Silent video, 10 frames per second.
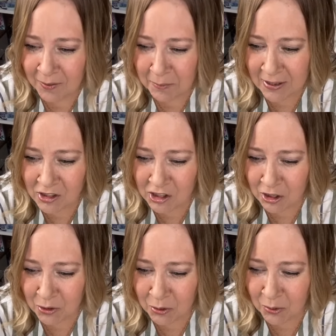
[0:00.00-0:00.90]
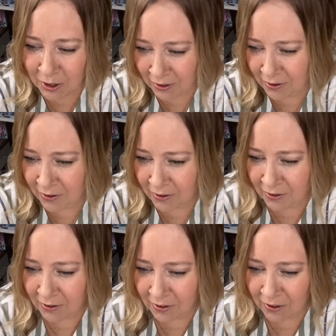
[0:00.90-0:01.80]
Miss you.
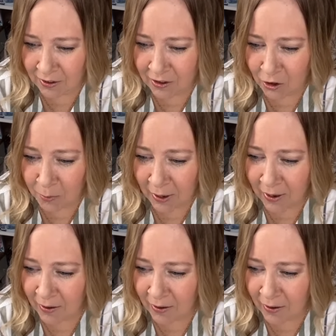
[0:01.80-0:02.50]
You're